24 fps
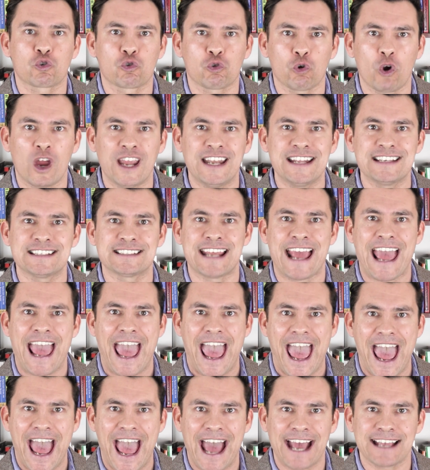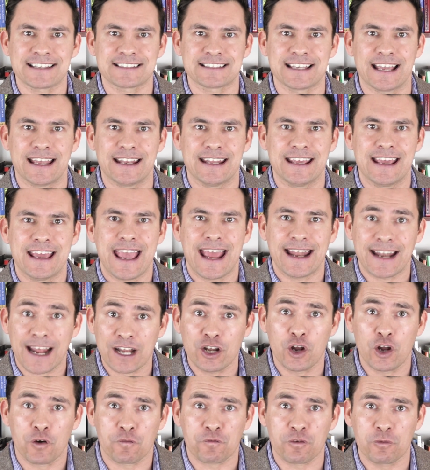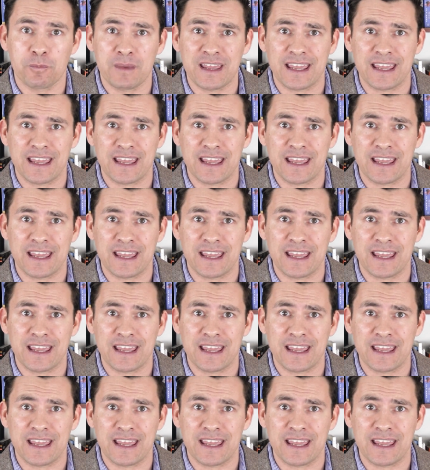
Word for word: greatest asset. And I know for